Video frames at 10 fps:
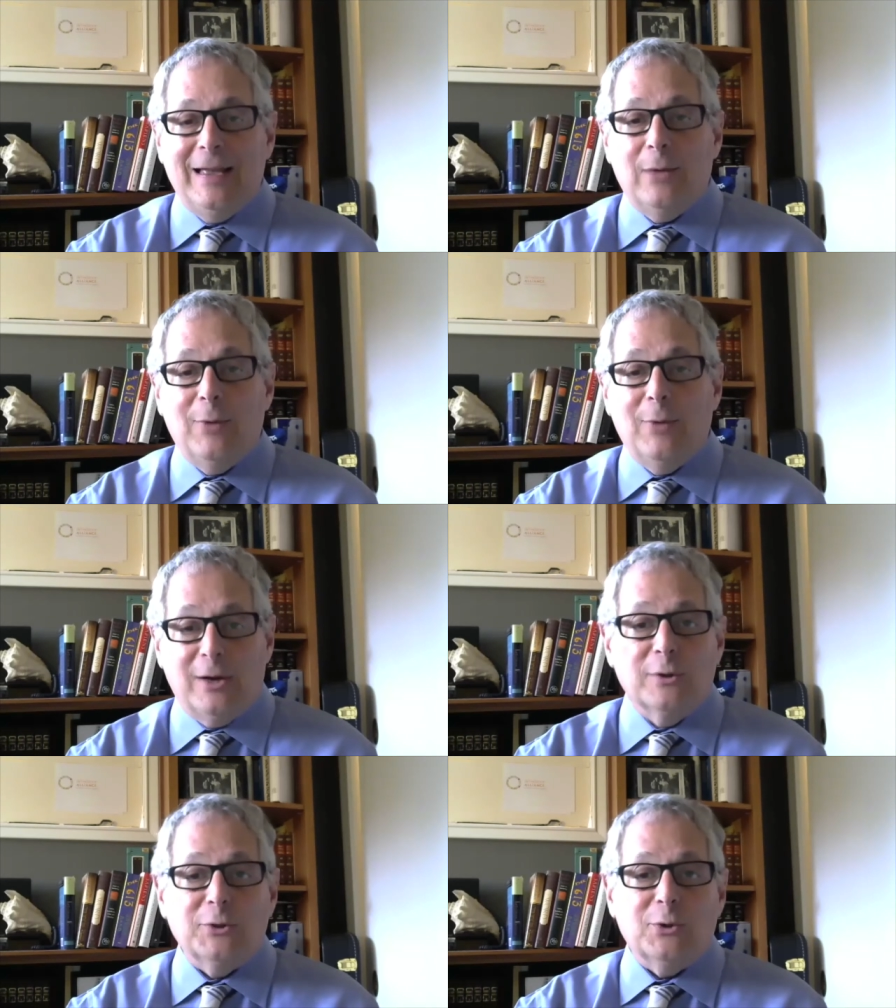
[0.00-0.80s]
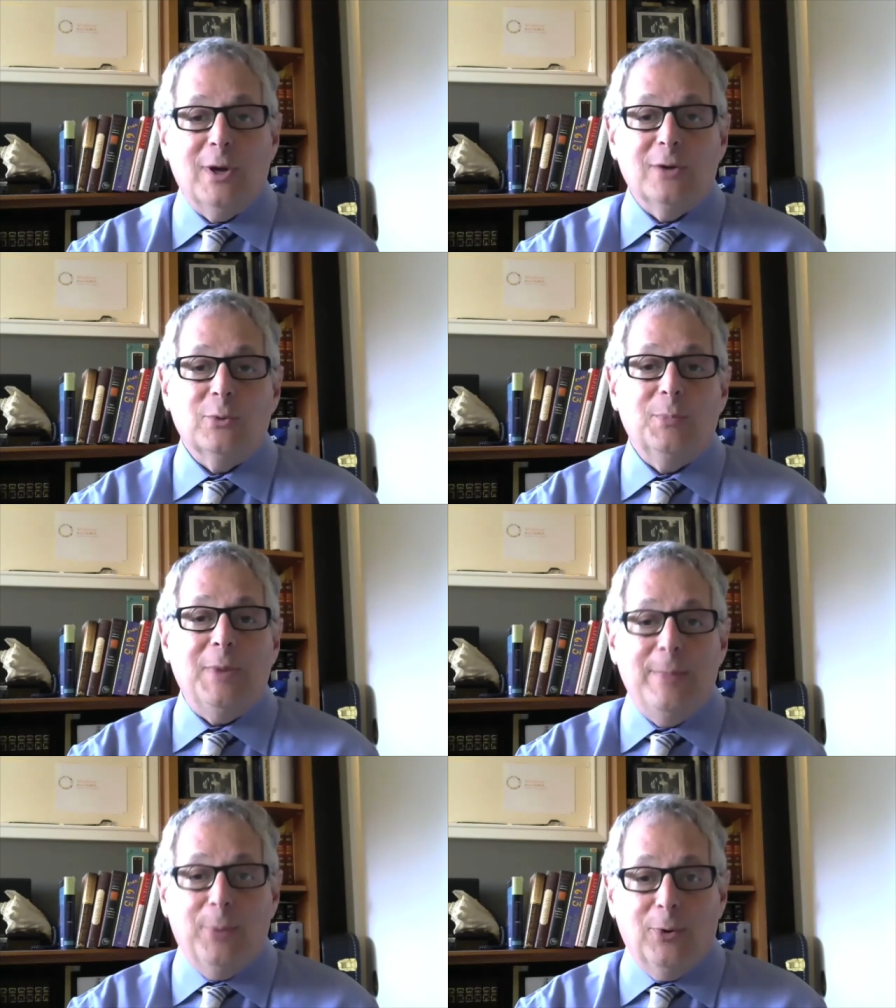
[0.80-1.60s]
and we had close to 100
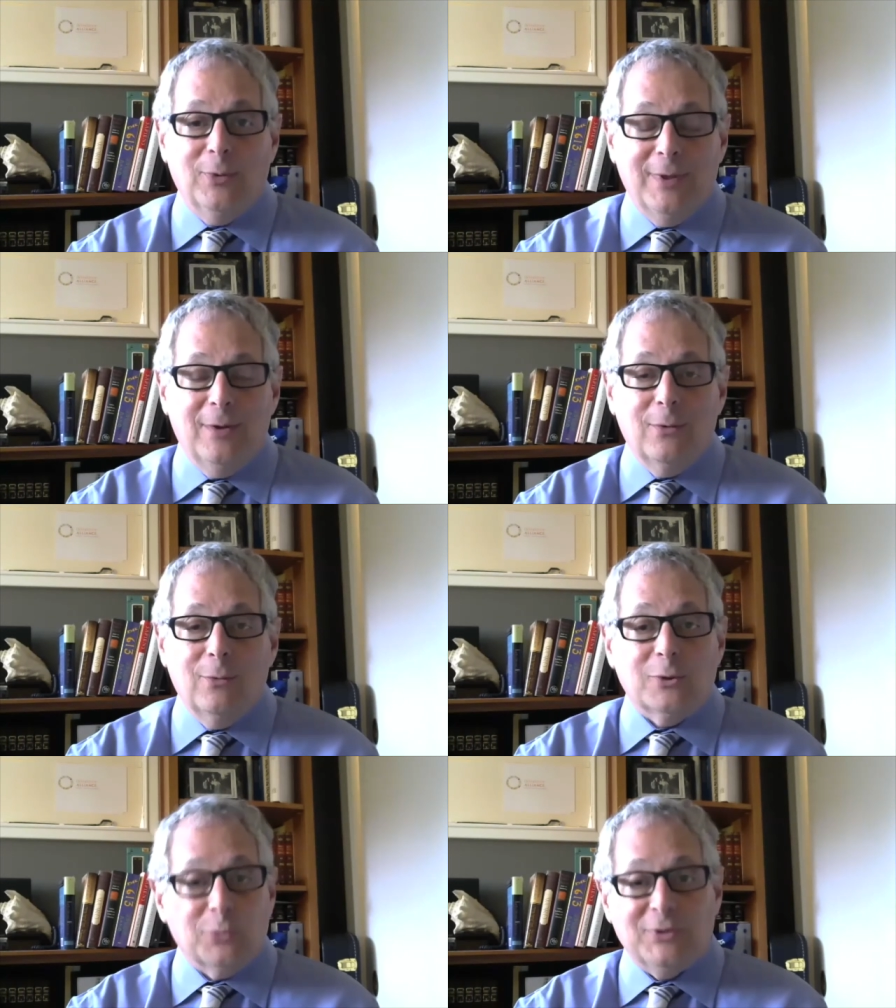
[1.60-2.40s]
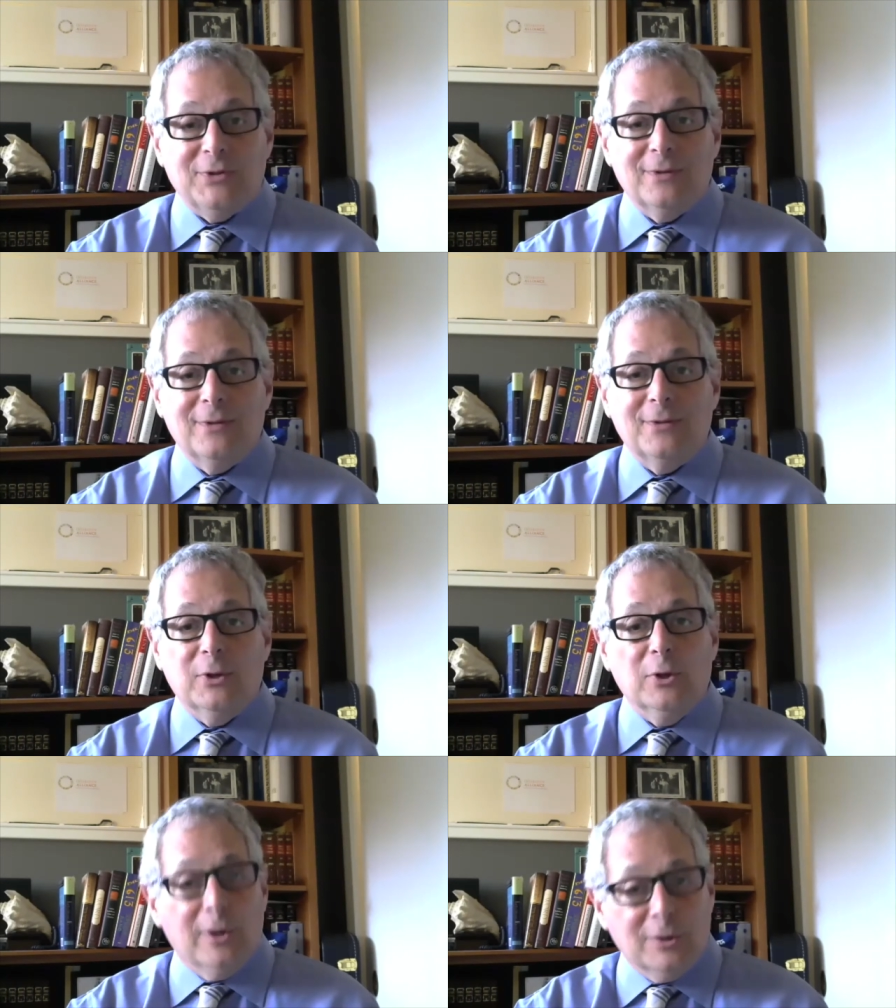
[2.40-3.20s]
people, which was the
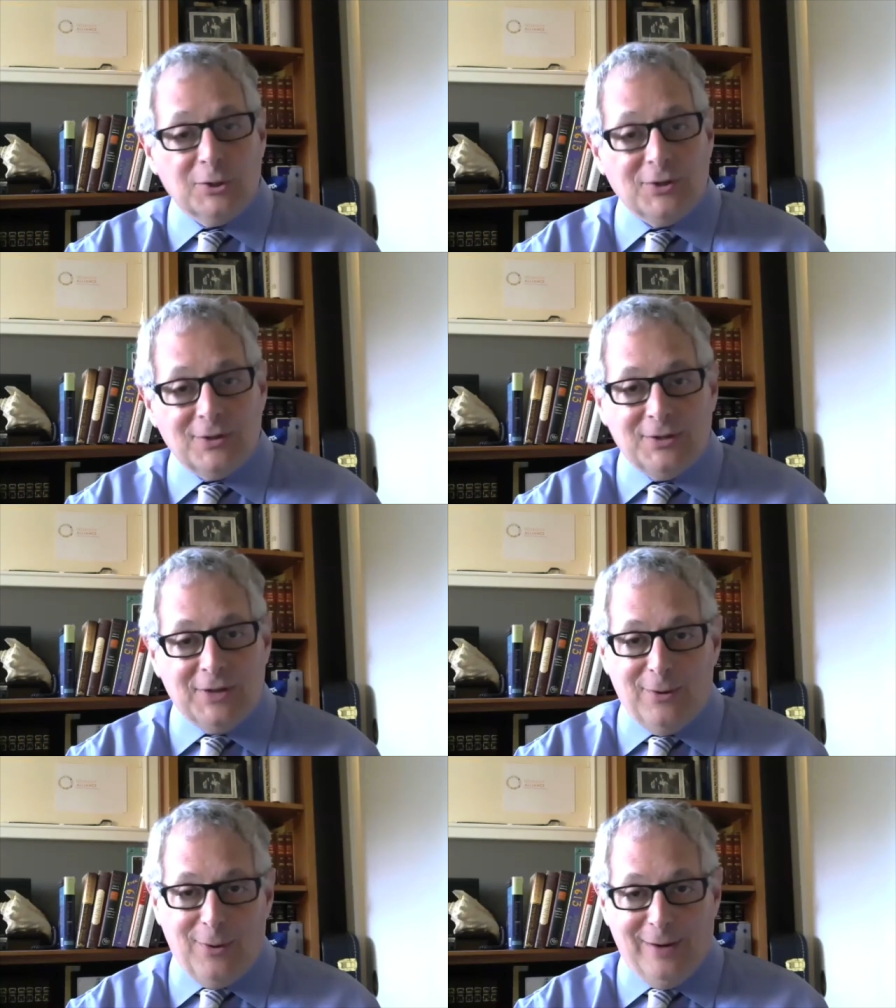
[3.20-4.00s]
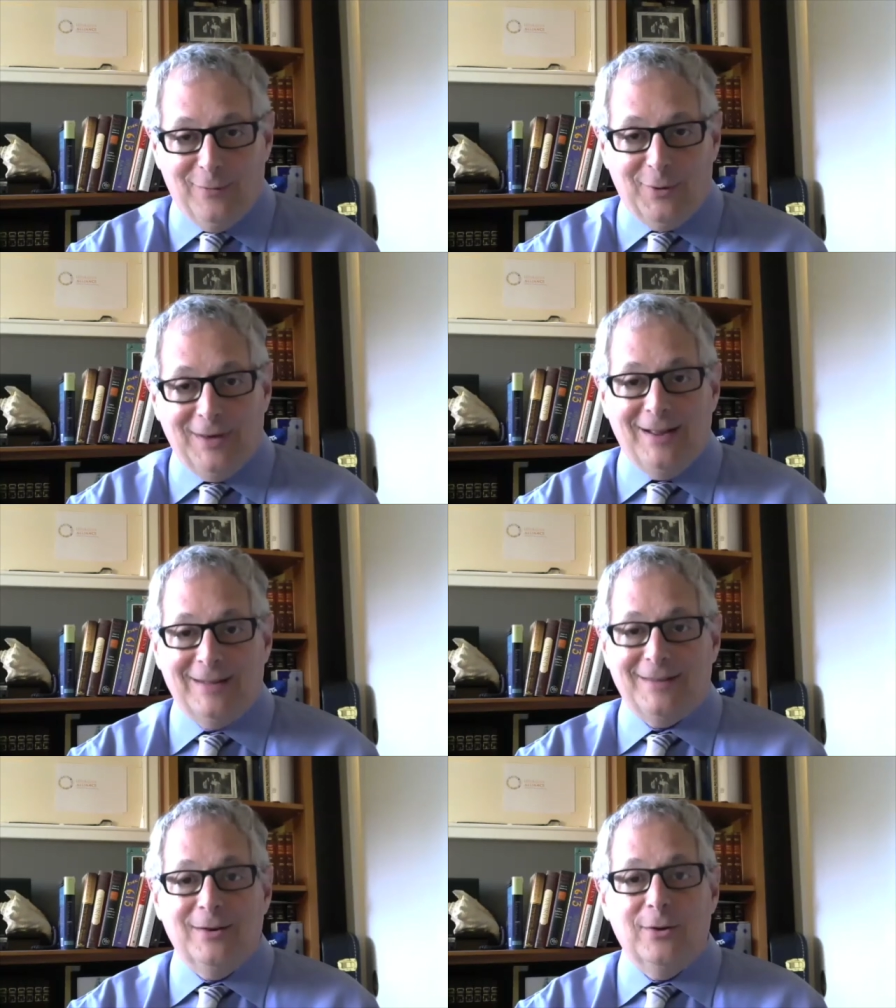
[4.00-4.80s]
largest Seder I ever
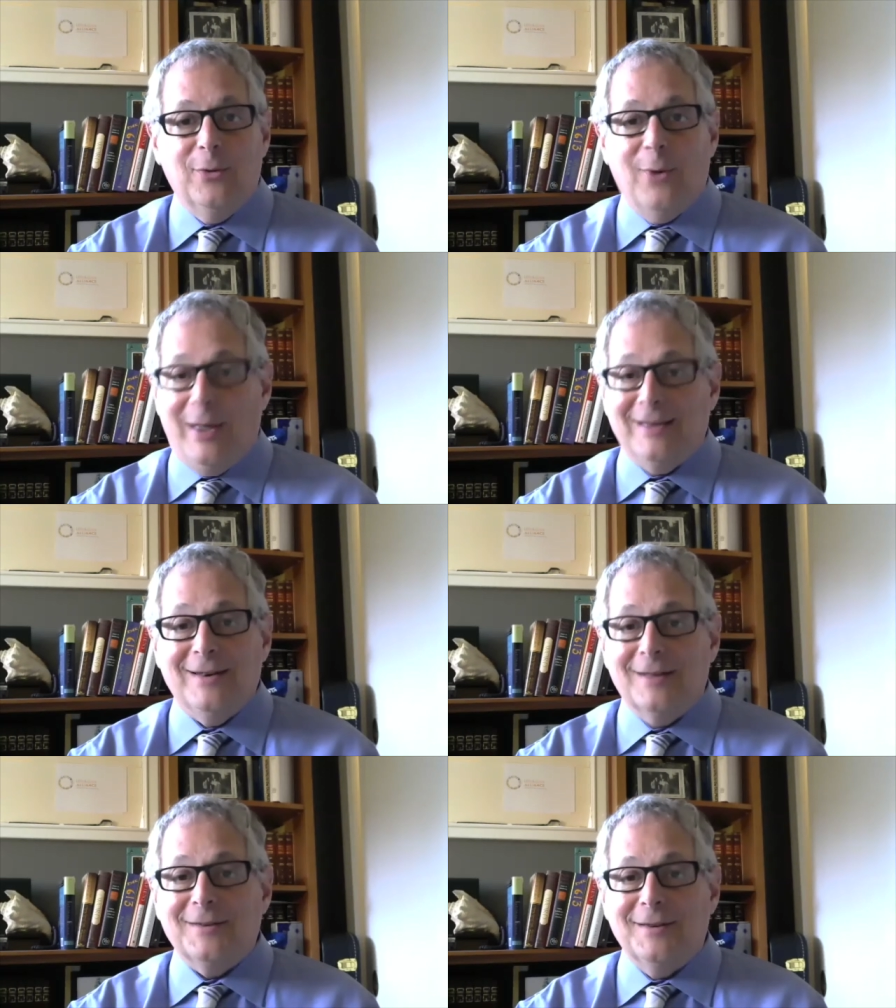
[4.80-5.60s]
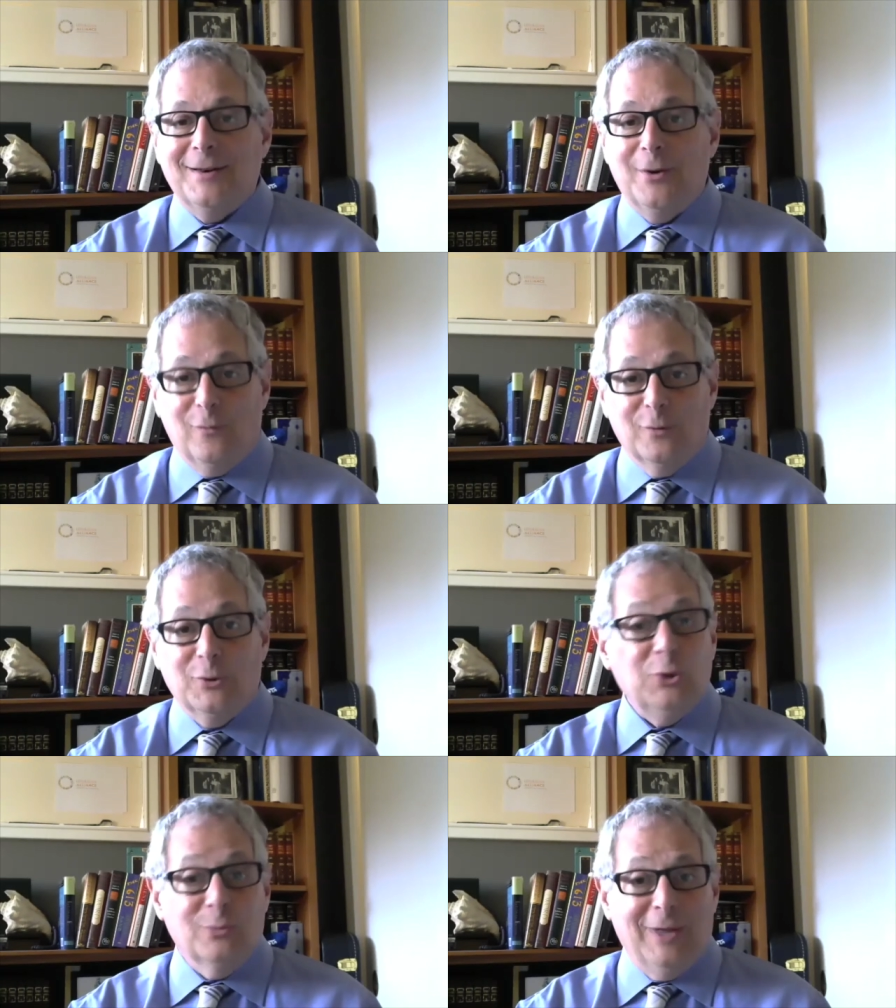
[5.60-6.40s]
conducted, though I conducted it over
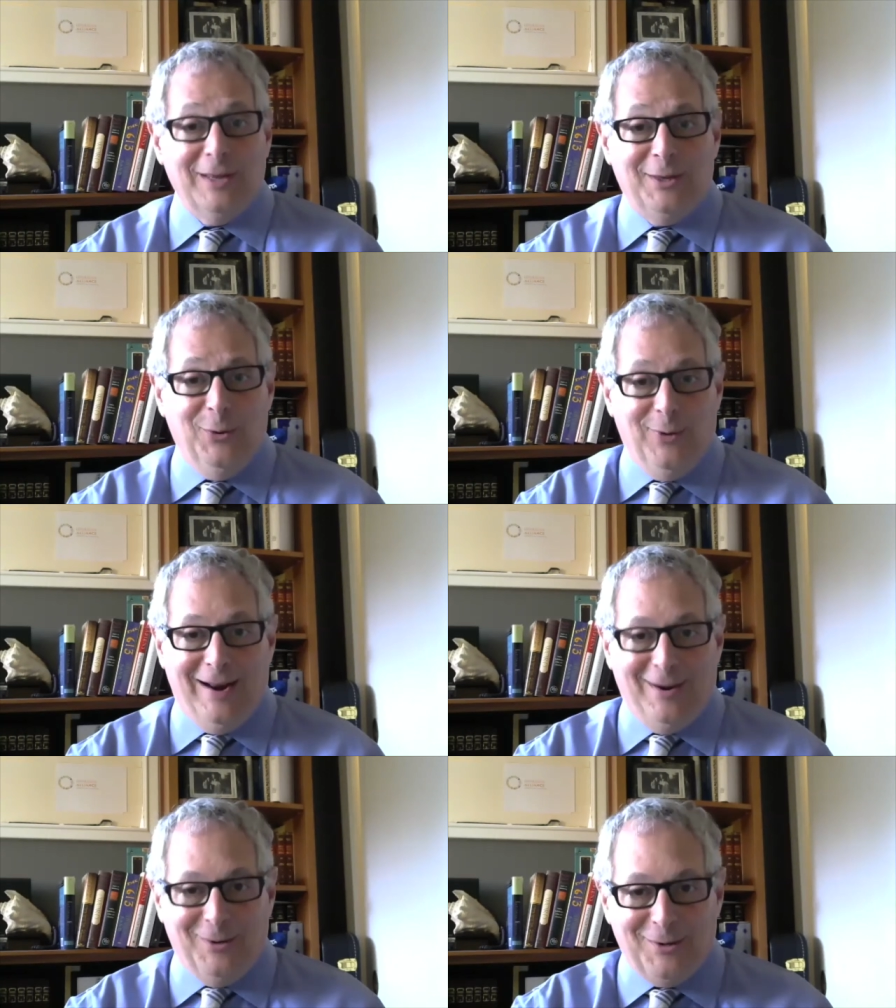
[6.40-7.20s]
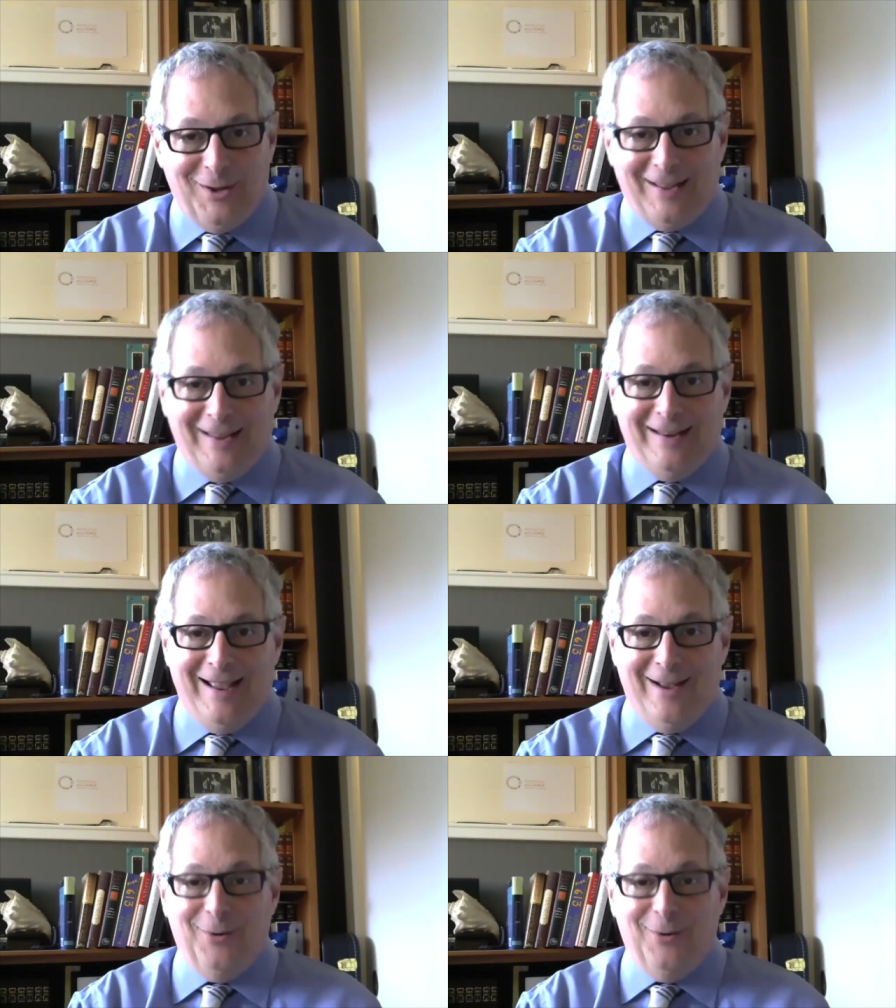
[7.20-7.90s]
Zoom, like you and I are talking now.